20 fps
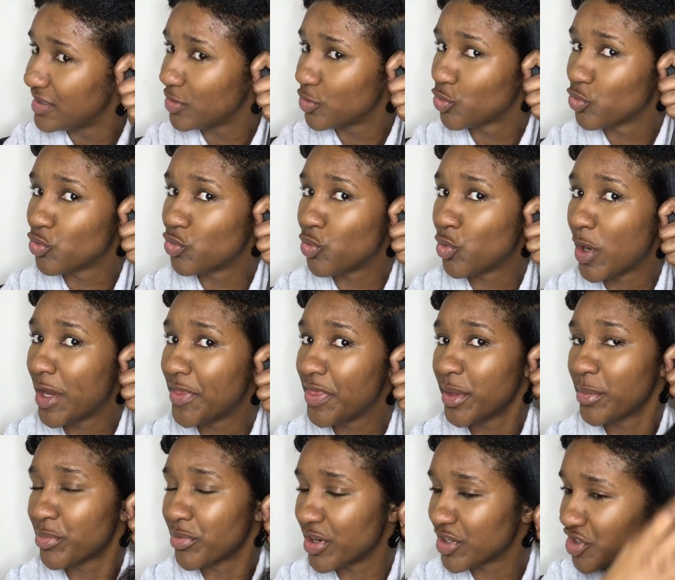Run
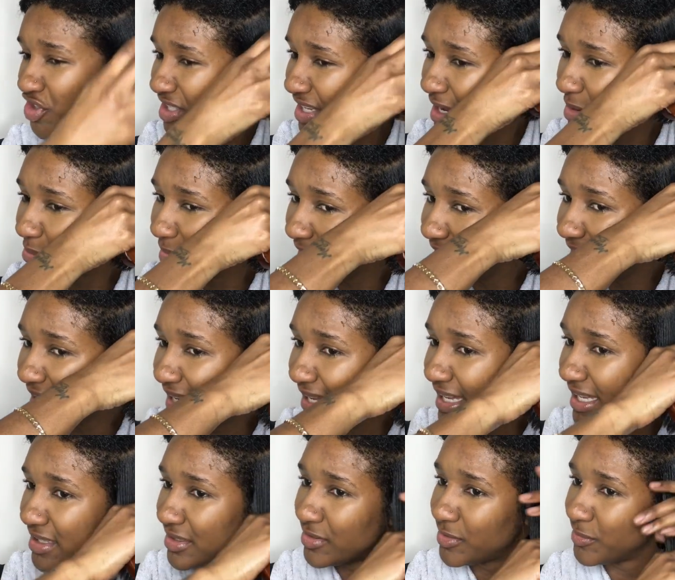the brush down my
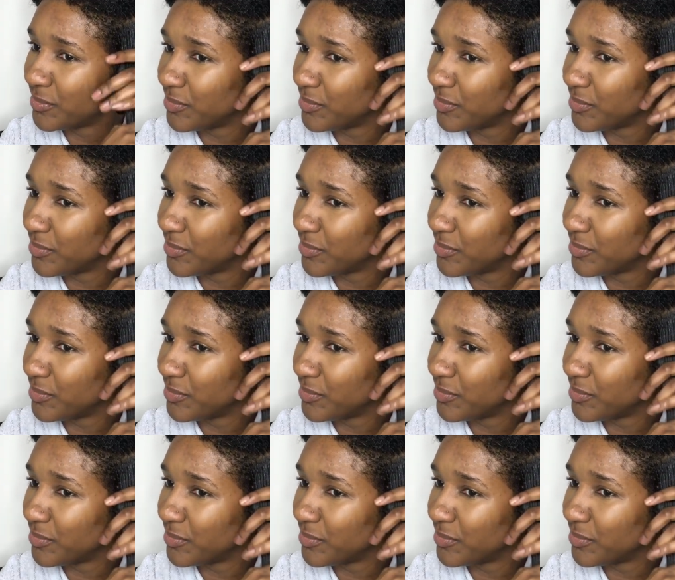hair